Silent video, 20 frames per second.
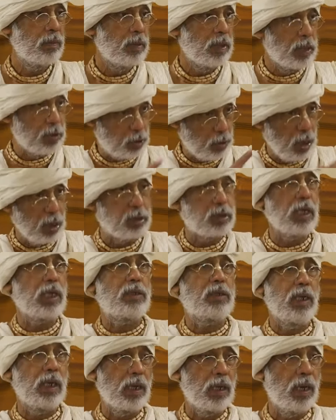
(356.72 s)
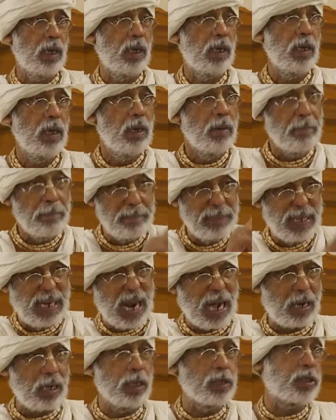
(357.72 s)
This is called Satsanga.
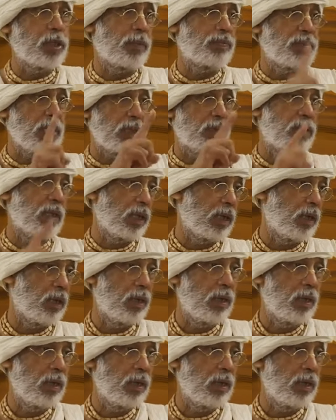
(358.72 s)
Miracles of Satsanga.